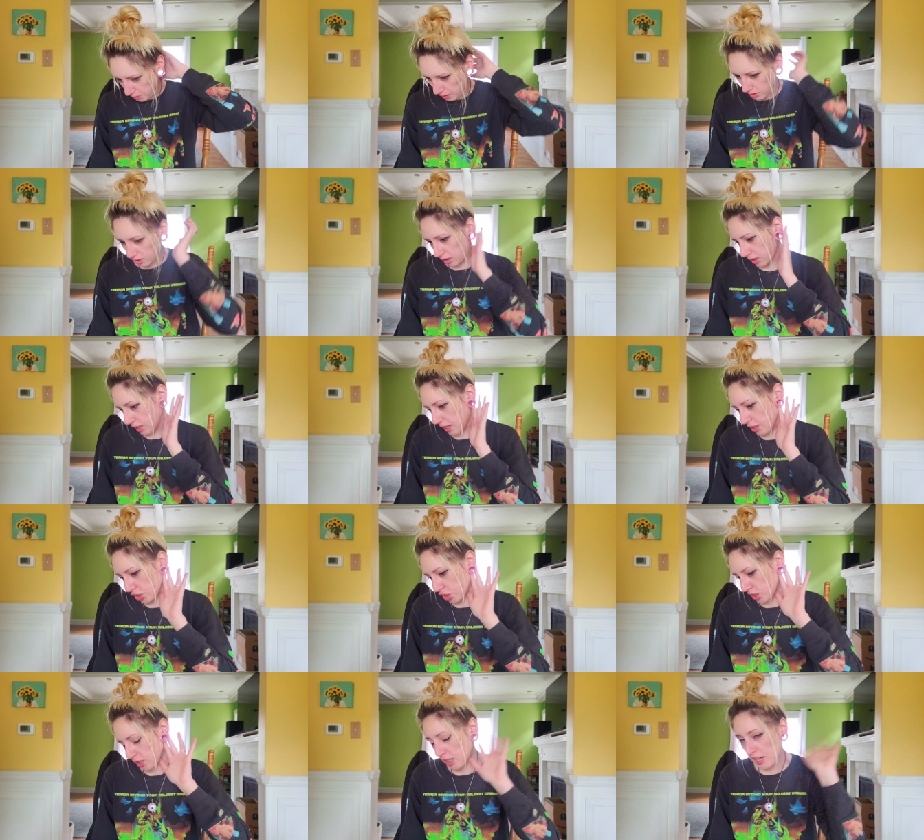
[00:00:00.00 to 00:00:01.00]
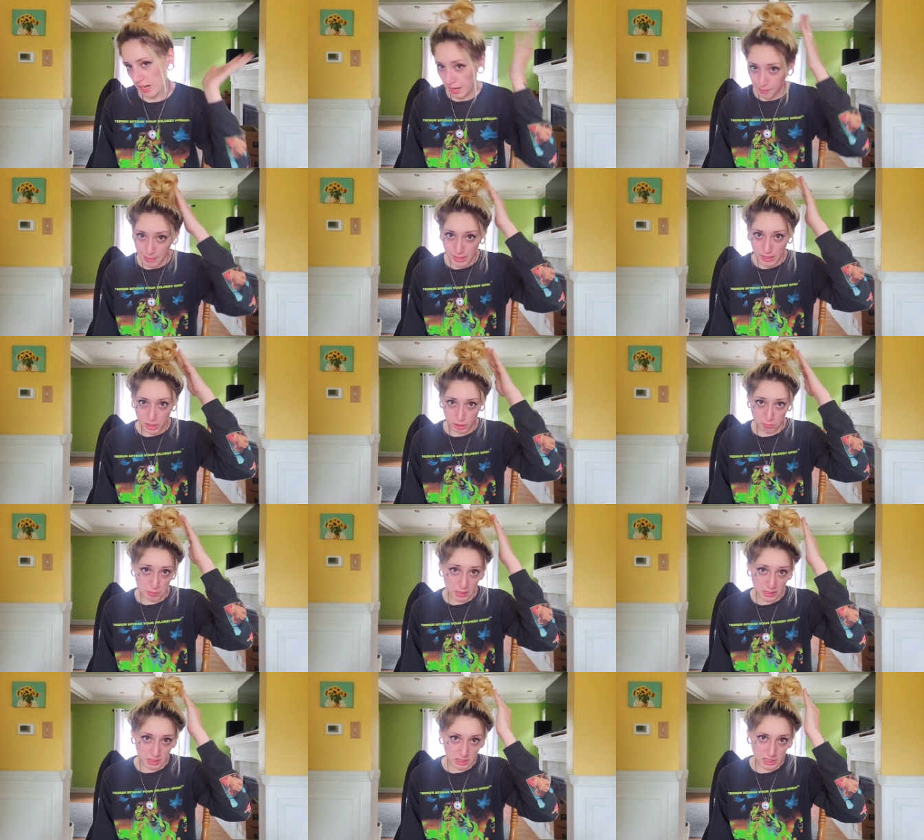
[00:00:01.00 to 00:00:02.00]
the, the gauges in and I made this
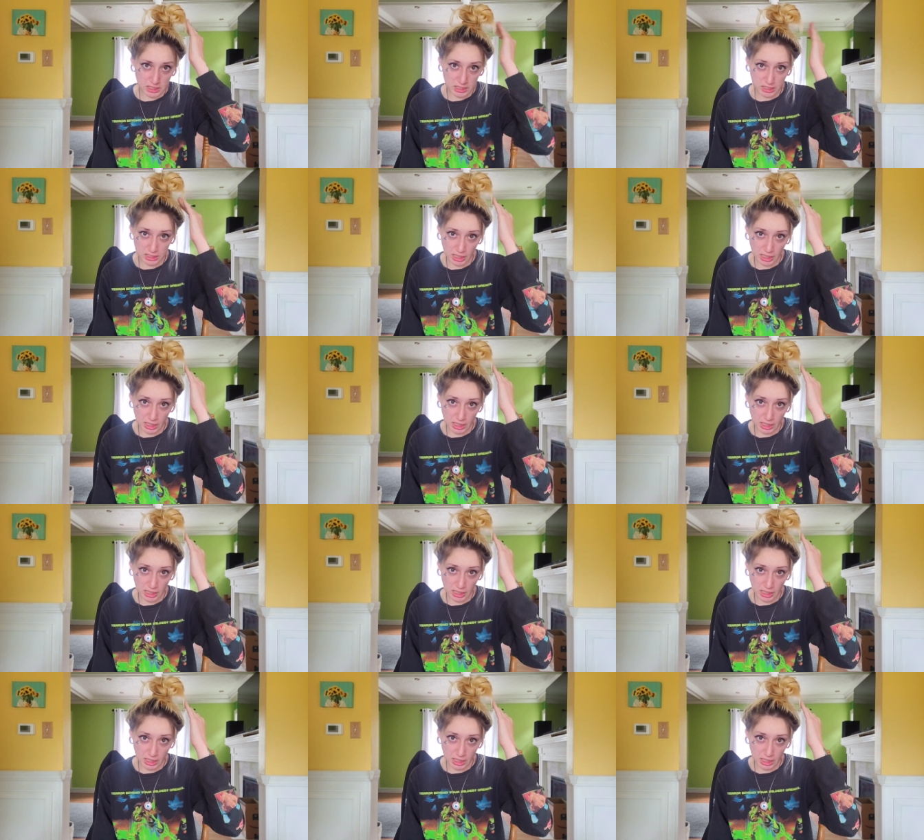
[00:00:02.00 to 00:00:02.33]
bun six